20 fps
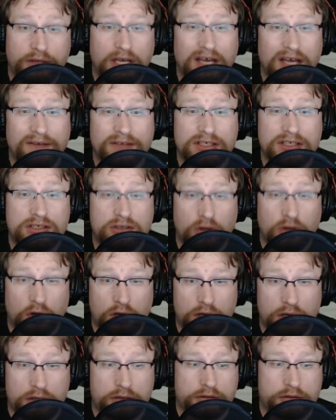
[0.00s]
If you have a
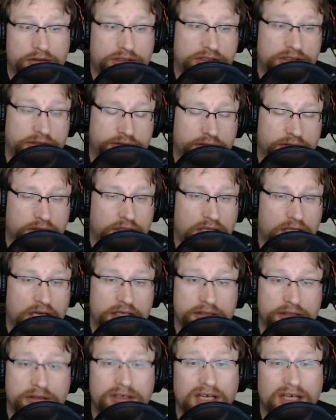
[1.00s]
daughter and she's
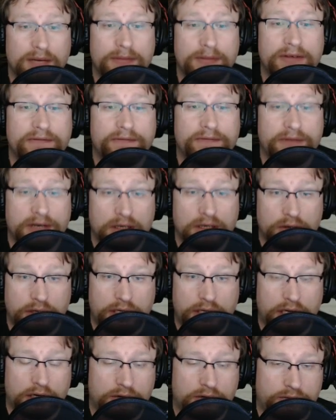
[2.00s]
online, you got to be
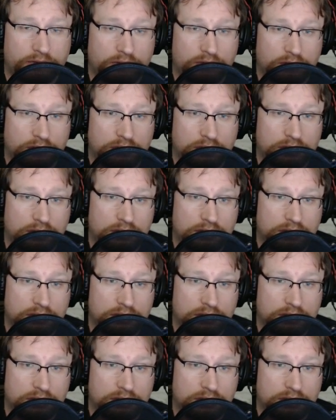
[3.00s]
very careful.